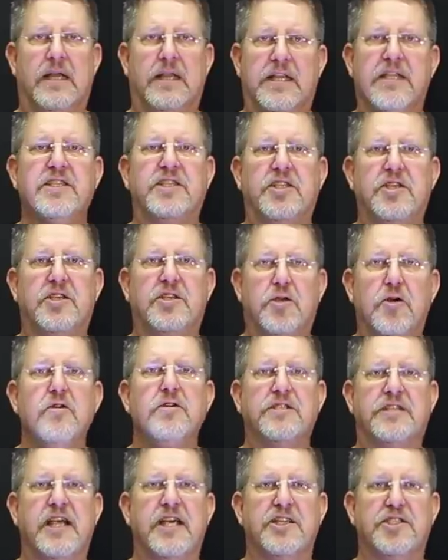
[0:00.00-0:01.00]
This
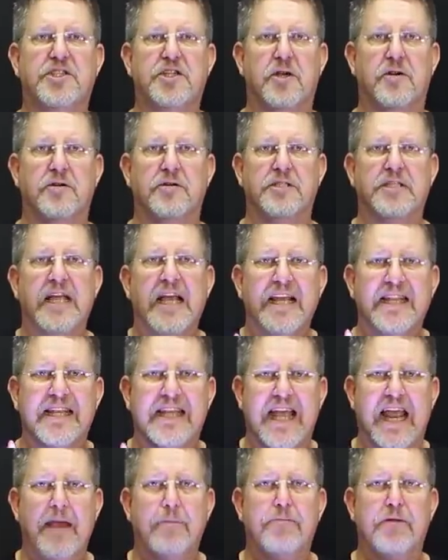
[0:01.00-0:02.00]
third test shows
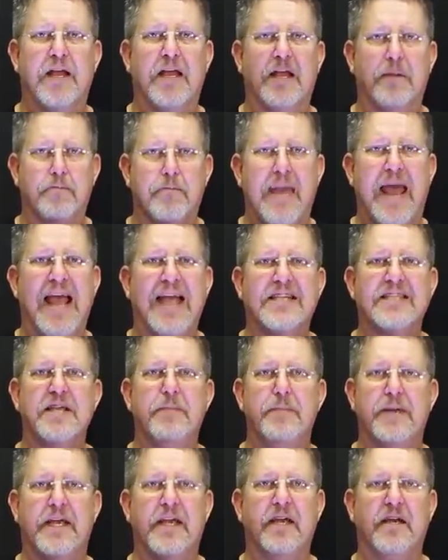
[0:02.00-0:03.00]
the ApeLight
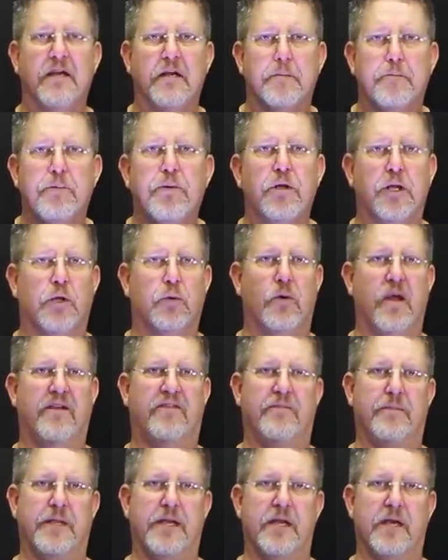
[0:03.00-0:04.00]
Maxi beginning to pull away
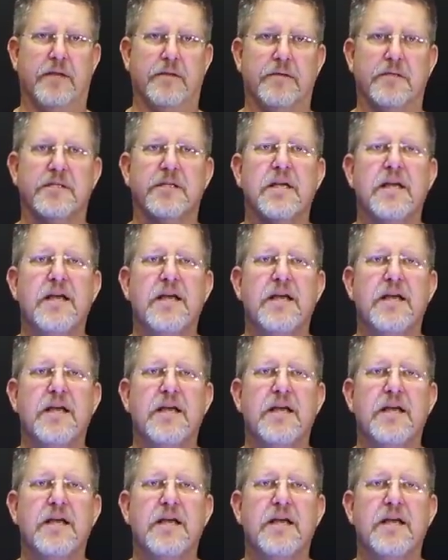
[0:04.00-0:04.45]
from the others.